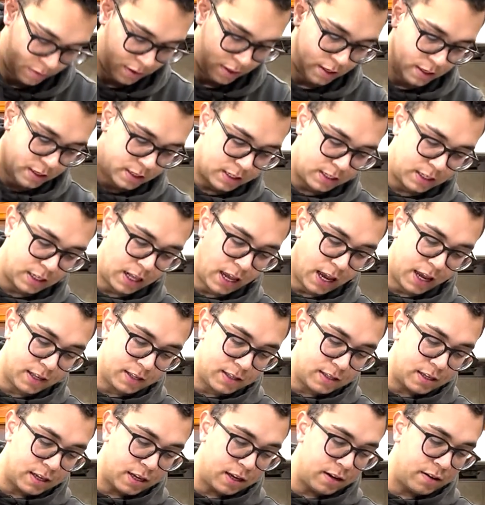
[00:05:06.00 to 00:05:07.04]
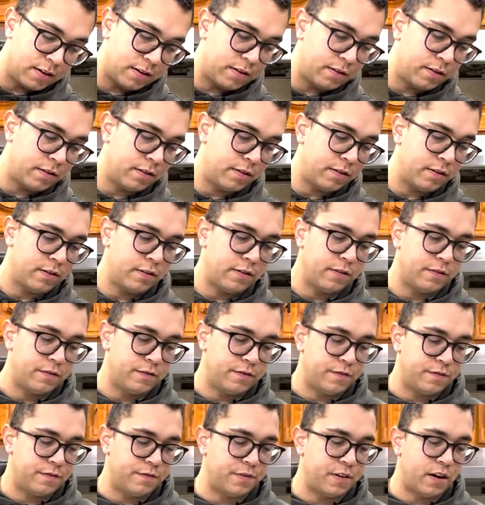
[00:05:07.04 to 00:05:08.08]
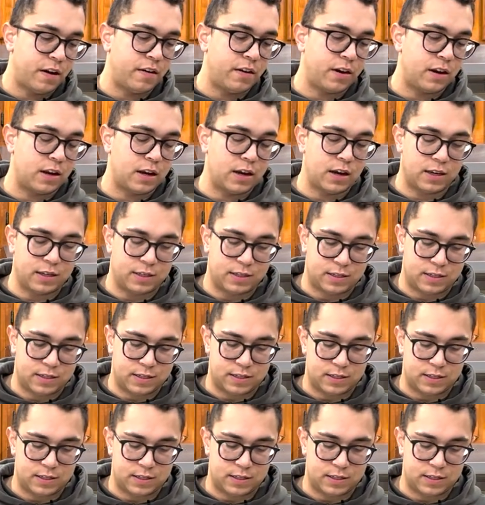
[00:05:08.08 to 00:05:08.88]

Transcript: slides in very nice.